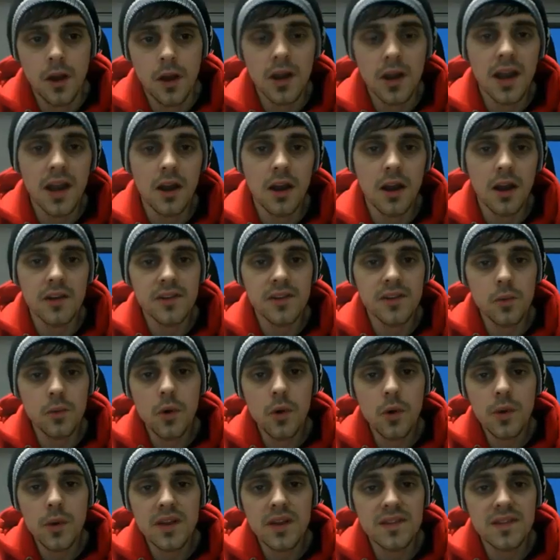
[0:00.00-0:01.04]
Okay guys, so
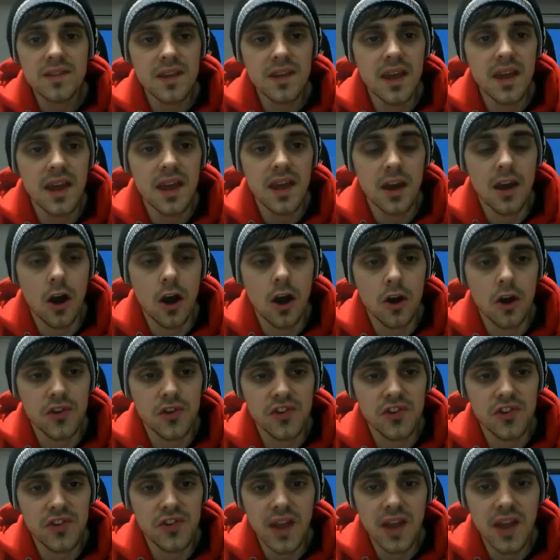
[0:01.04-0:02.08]
what we can see here are
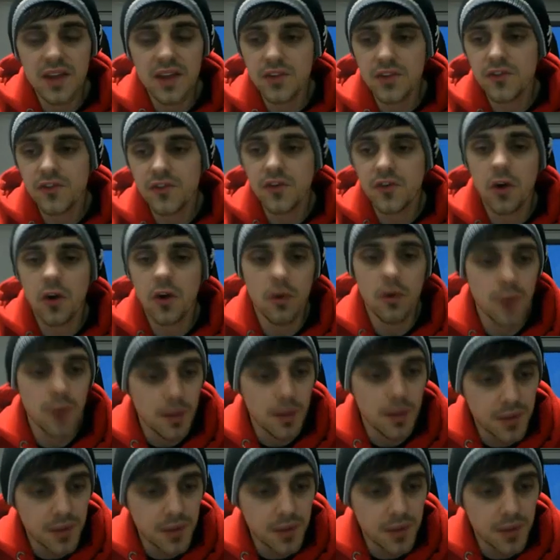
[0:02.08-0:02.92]
stats from,